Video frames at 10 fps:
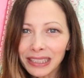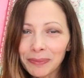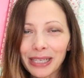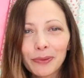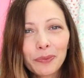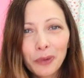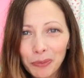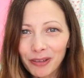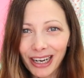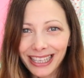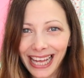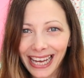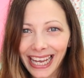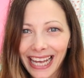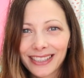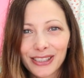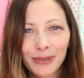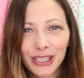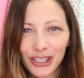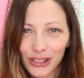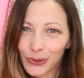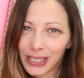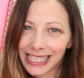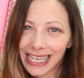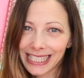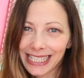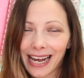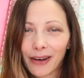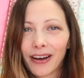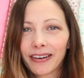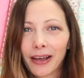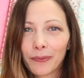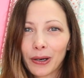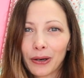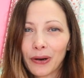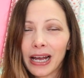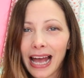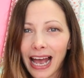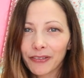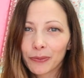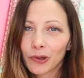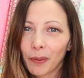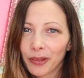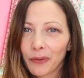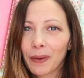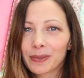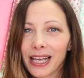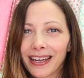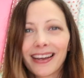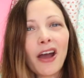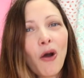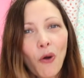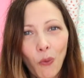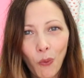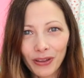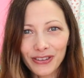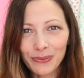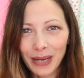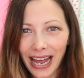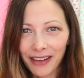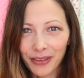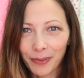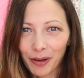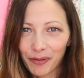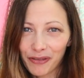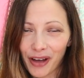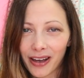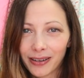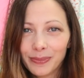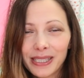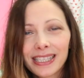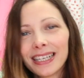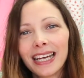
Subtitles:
Yeah, we will be running that again, so we're just talking dates now, and I will have them all up on the website once we have them confirmed.